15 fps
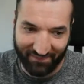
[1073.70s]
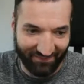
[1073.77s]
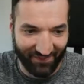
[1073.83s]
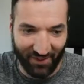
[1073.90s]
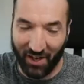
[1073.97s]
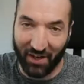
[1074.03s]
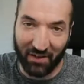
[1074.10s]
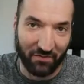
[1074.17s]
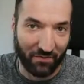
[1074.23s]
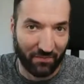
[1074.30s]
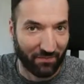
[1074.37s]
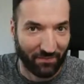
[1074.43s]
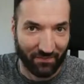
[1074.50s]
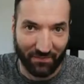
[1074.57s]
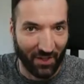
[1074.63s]
you have
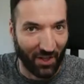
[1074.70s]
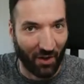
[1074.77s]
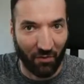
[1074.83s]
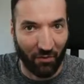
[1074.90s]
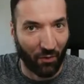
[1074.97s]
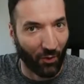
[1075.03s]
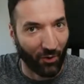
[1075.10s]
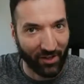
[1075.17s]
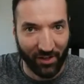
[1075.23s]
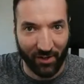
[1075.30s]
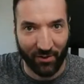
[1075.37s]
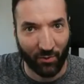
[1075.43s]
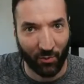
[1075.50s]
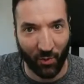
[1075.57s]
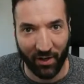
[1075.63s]
4
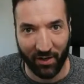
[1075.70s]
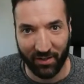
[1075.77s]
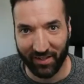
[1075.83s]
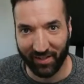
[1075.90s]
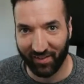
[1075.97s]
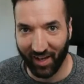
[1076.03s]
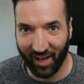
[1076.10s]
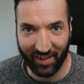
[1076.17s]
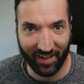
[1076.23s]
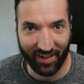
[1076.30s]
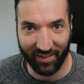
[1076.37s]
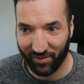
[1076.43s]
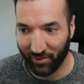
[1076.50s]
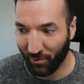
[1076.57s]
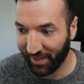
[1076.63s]
years where the stock
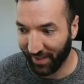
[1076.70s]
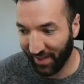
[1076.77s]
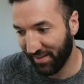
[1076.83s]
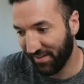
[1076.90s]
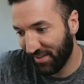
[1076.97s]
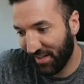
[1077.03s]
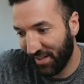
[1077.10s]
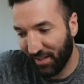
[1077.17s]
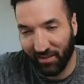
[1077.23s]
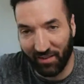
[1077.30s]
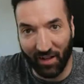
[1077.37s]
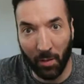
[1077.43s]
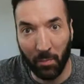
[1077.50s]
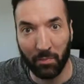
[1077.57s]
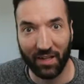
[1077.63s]
isn't doing anything, is
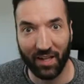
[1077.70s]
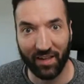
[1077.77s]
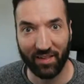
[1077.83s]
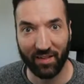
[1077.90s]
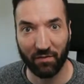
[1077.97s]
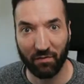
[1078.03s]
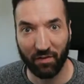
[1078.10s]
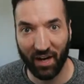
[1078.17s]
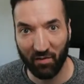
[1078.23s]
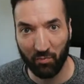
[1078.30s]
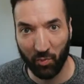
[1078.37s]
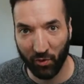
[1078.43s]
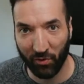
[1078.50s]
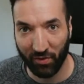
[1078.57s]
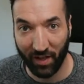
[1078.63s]
up less than
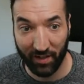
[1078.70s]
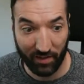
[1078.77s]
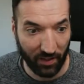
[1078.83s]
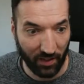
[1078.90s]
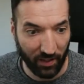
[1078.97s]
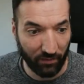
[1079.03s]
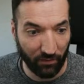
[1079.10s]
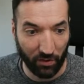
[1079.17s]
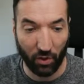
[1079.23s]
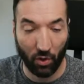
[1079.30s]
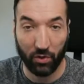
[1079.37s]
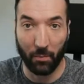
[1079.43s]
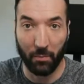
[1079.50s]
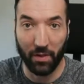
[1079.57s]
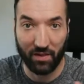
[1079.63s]
5%, even though
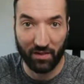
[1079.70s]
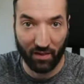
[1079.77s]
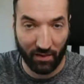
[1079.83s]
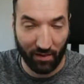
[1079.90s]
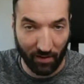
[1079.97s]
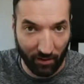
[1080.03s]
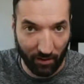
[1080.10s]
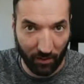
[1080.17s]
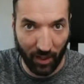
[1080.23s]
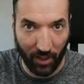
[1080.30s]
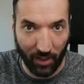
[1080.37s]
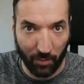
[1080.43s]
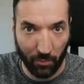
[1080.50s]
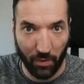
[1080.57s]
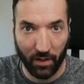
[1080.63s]
the business is
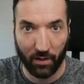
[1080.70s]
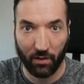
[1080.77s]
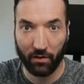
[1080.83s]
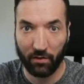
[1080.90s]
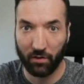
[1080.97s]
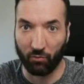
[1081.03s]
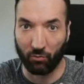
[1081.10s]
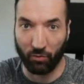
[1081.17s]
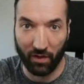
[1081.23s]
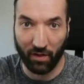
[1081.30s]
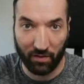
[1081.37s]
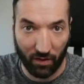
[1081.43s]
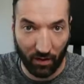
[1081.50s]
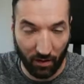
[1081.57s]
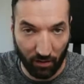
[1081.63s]
getting bigger, the
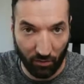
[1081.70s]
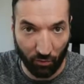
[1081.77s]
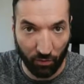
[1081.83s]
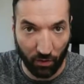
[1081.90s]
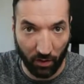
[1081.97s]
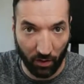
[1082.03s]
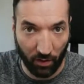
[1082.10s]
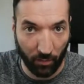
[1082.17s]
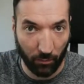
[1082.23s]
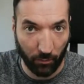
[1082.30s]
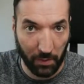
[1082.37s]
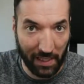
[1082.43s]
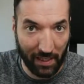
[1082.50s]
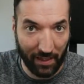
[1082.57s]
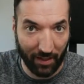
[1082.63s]
risk is
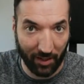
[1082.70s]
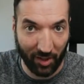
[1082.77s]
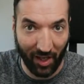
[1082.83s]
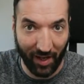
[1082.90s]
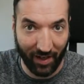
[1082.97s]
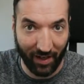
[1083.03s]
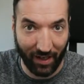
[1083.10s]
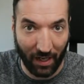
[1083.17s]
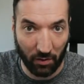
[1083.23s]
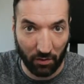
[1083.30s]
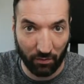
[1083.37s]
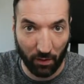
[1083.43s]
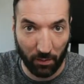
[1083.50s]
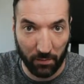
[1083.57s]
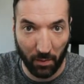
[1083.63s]
being taken out
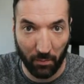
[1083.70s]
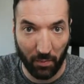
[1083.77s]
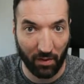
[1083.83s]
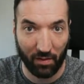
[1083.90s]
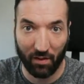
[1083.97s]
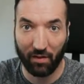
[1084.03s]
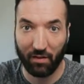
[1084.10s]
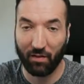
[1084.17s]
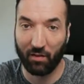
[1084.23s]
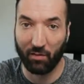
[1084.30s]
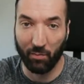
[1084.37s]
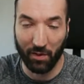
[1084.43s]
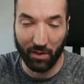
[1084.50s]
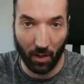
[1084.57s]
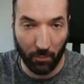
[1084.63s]
from the business. It's
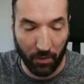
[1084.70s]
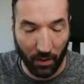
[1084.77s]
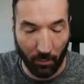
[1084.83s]
becoming a